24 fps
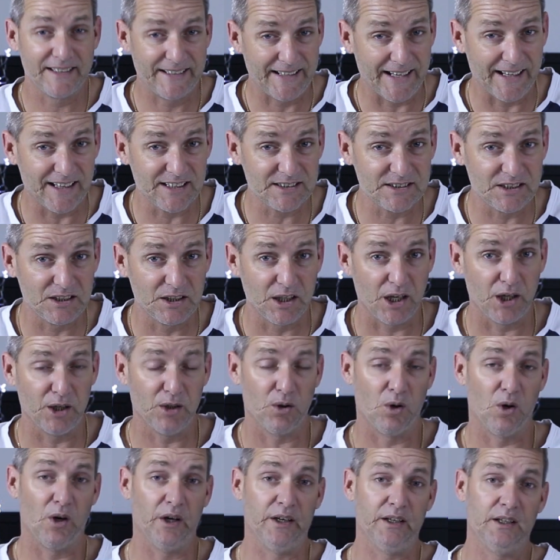the Galaxy Note
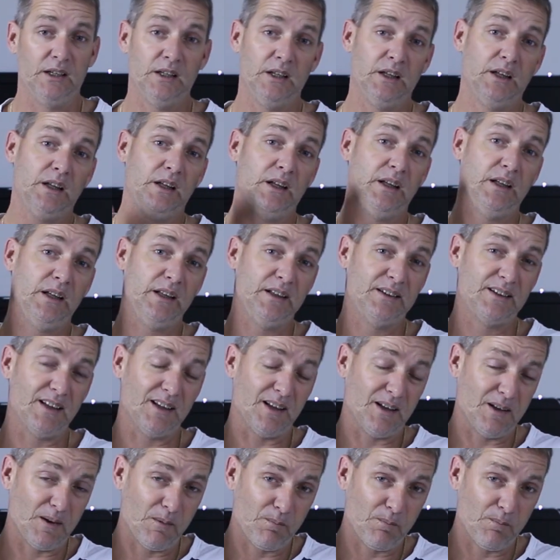9 is